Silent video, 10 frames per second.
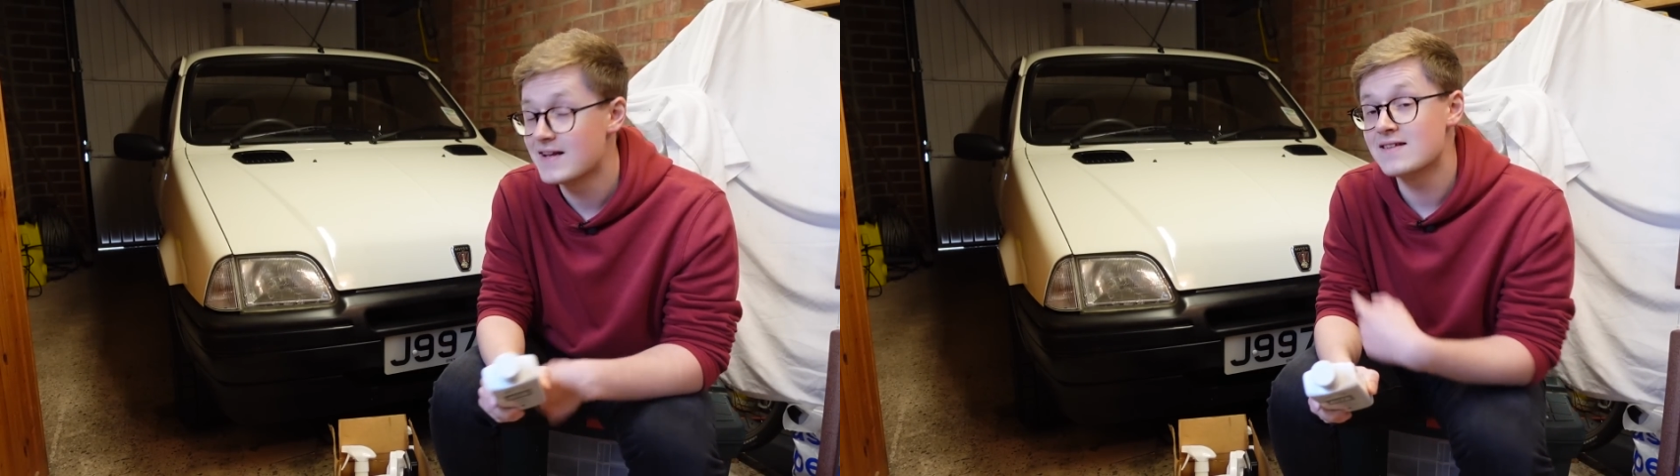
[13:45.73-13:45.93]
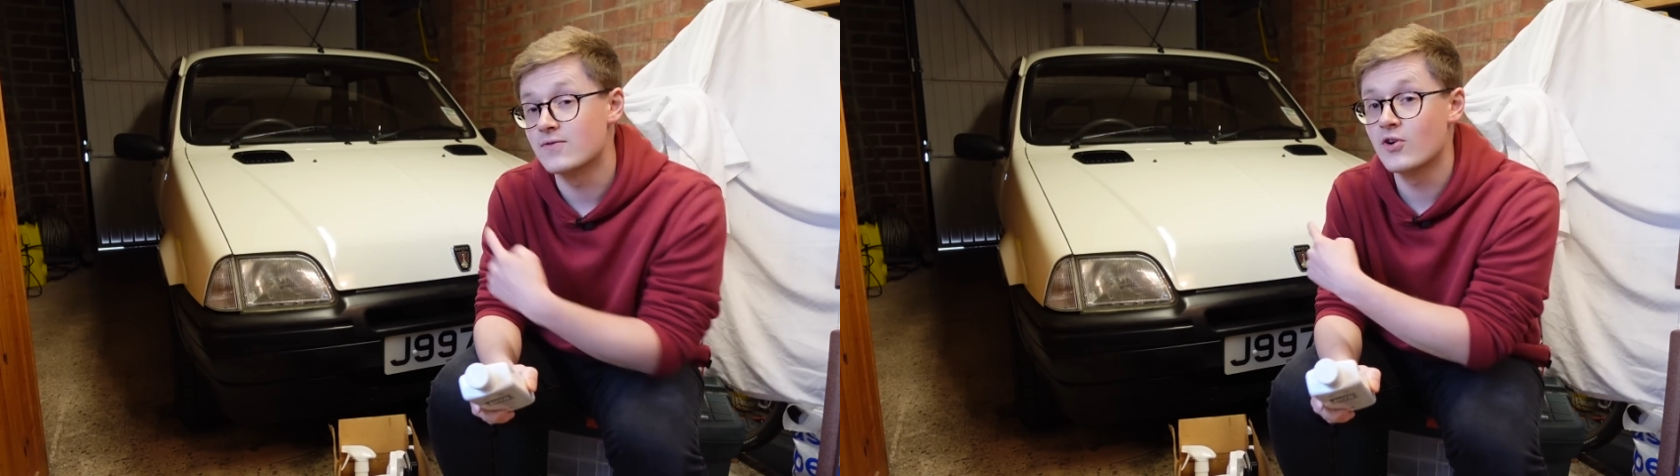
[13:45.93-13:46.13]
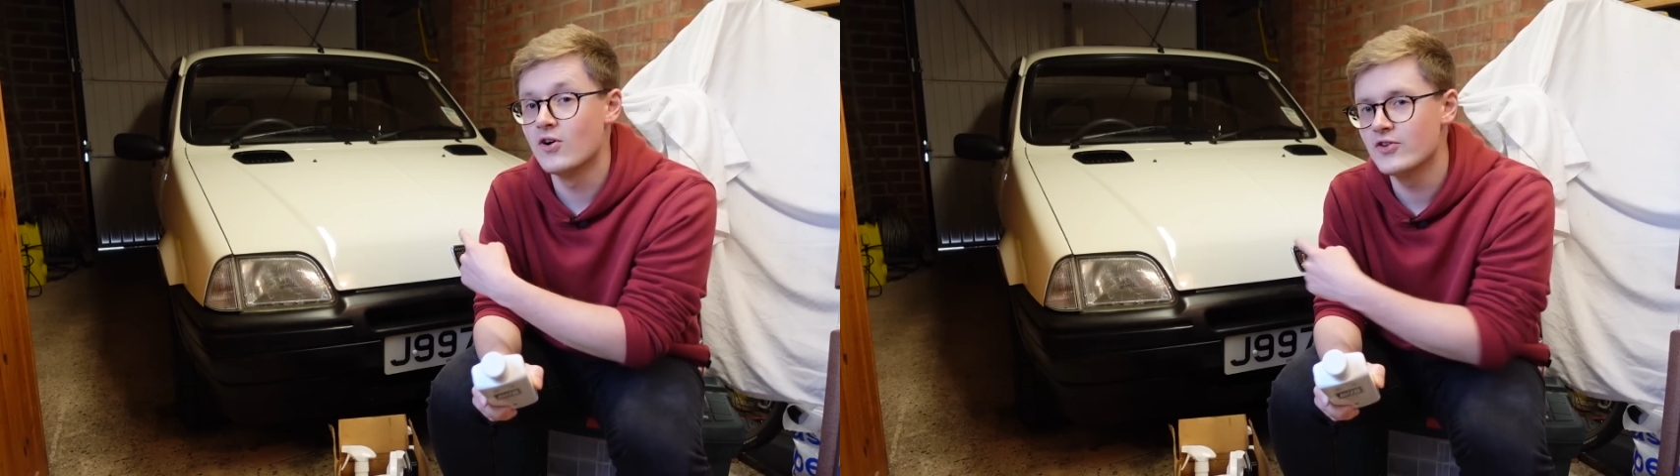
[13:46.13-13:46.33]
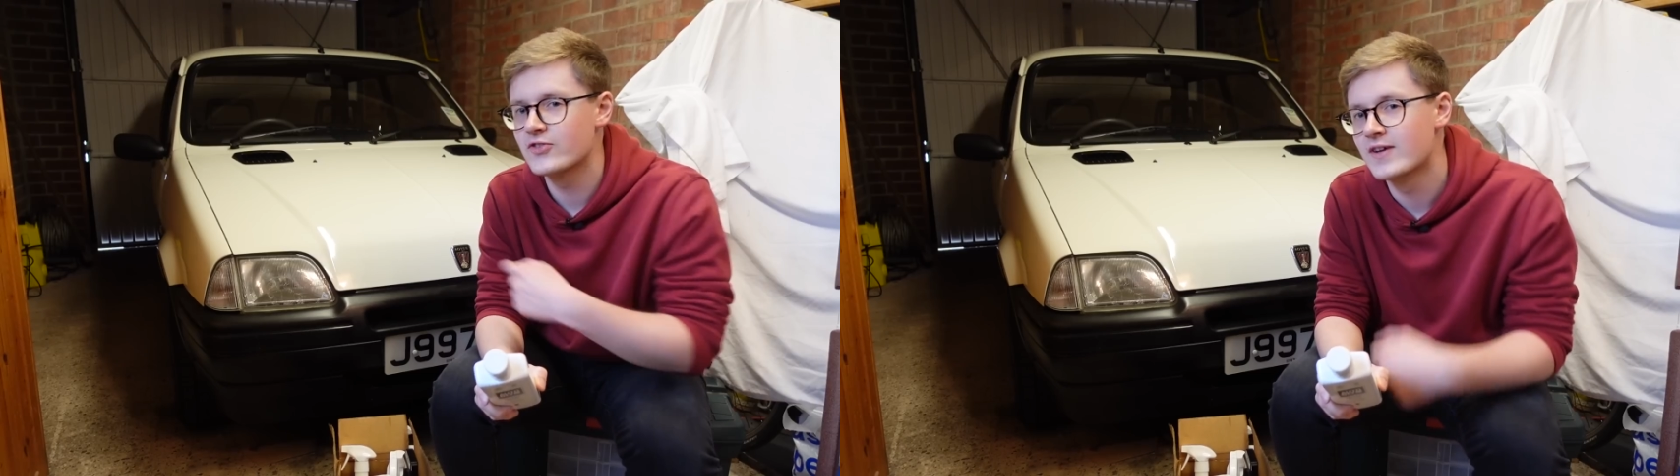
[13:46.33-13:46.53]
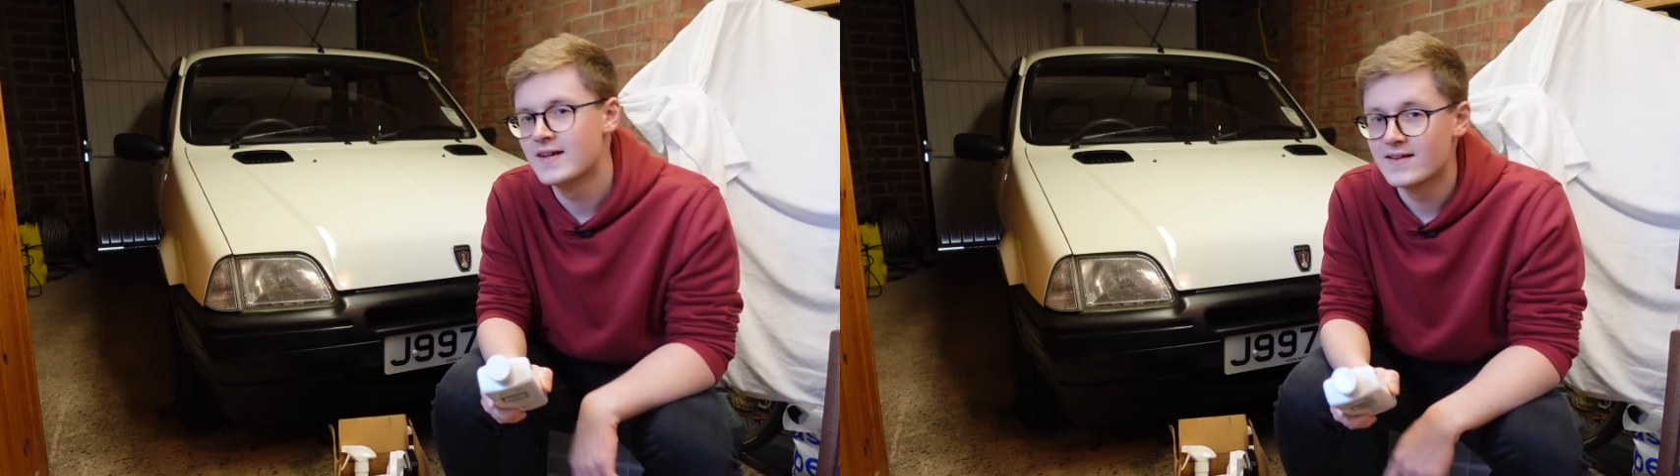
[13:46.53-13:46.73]
And it is, of
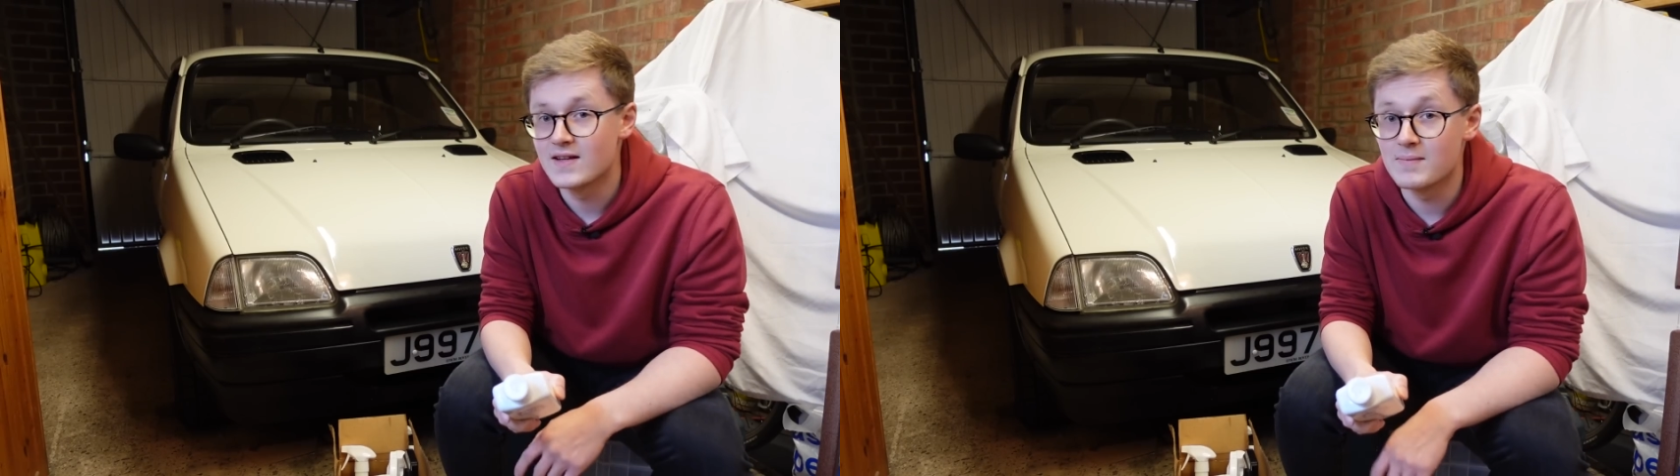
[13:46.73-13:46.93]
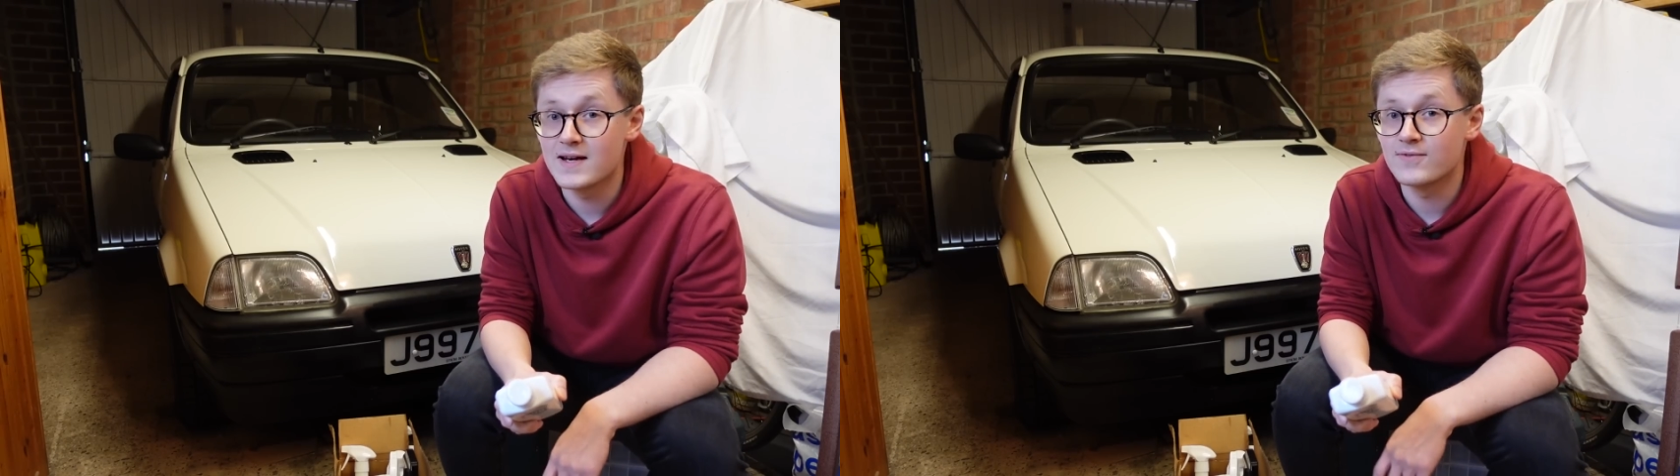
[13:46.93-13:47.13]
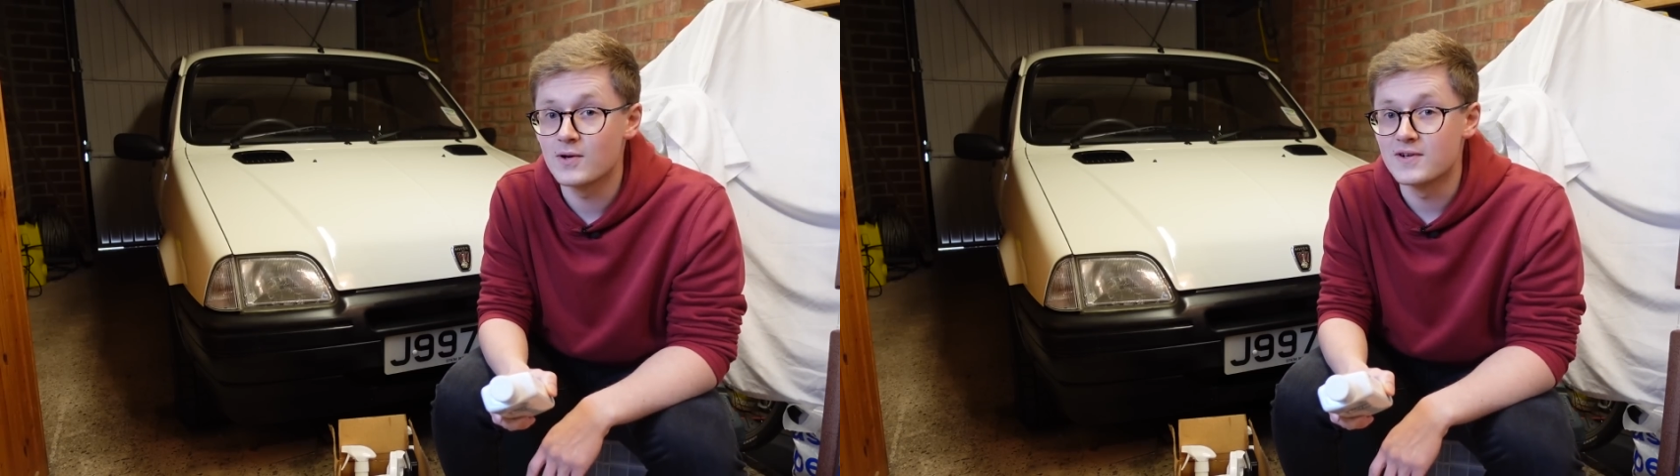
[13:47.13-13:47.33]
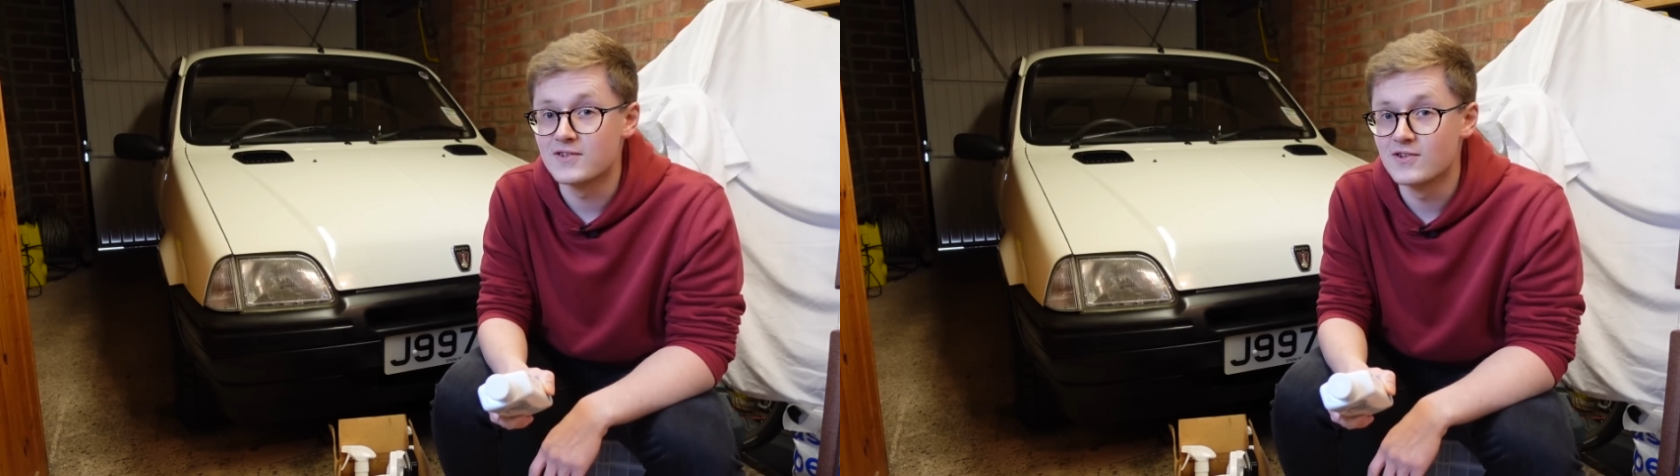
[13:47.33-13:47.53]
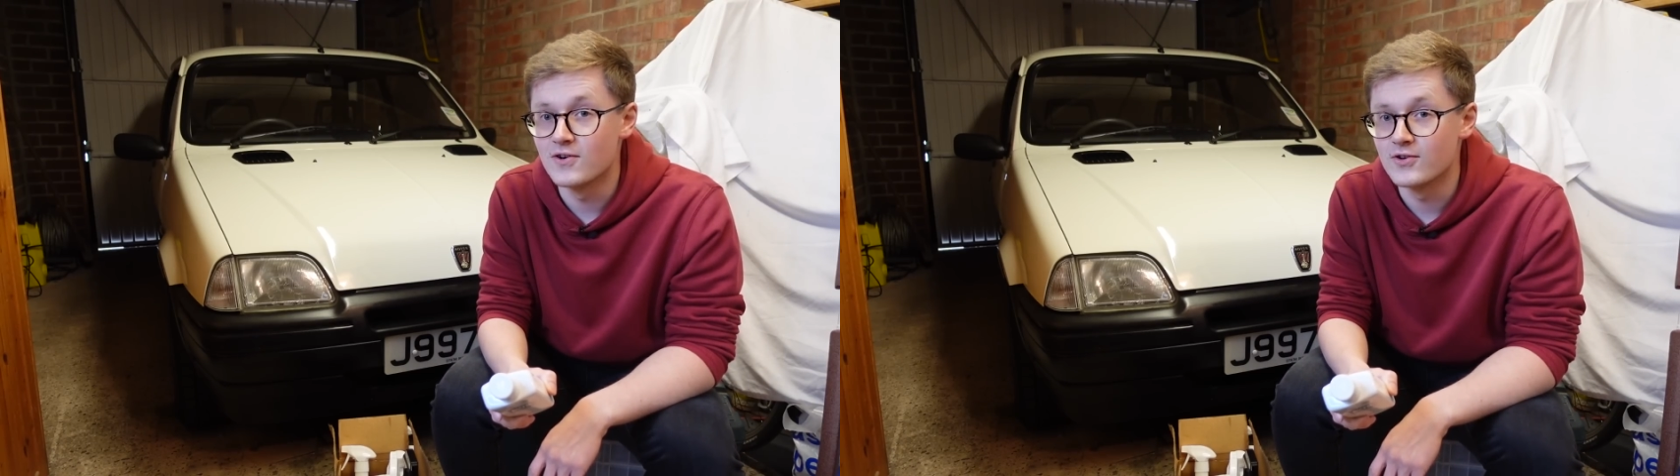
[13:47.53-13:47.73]
course, the manifold
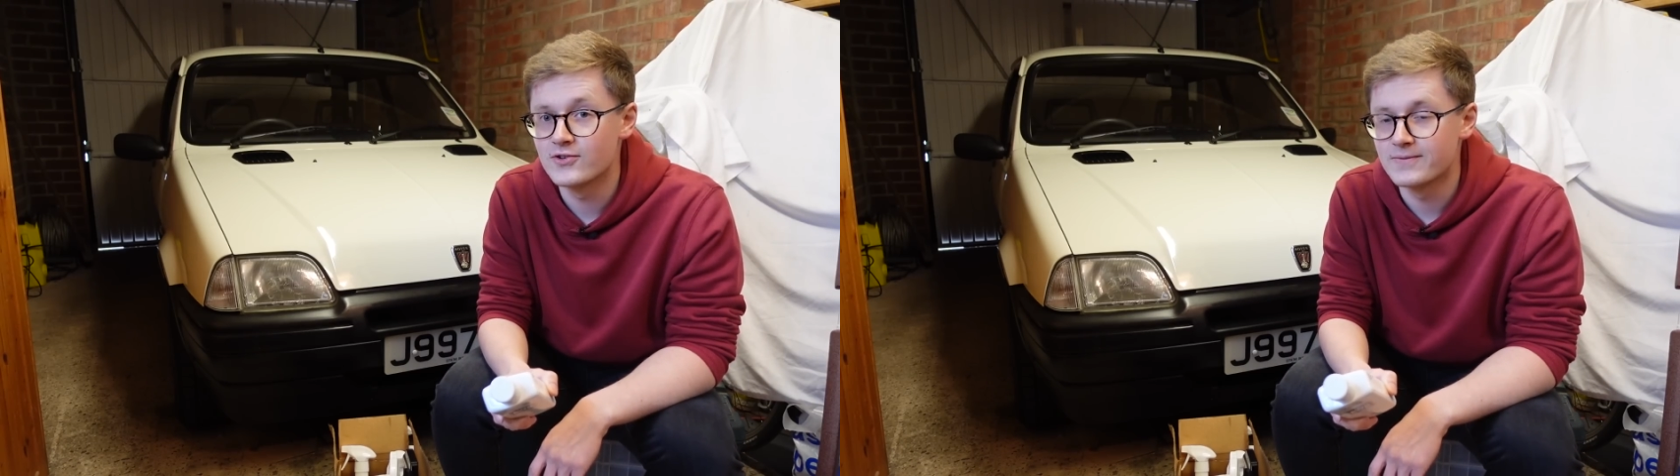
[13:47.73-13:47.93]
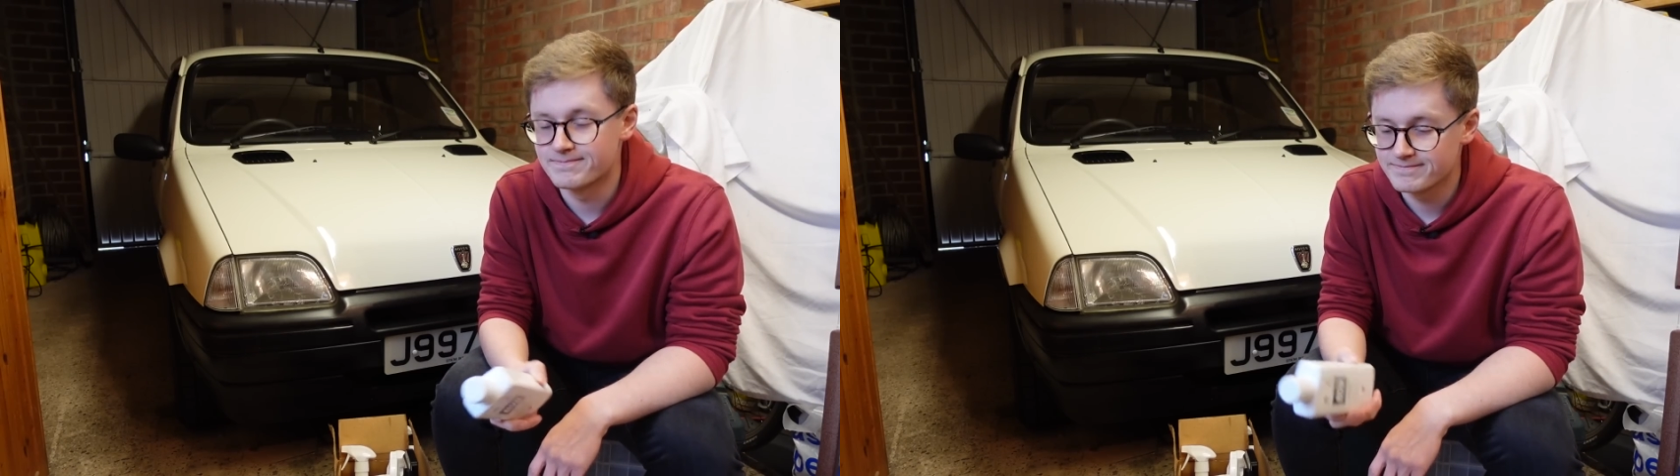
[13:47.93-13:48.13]
exhaust.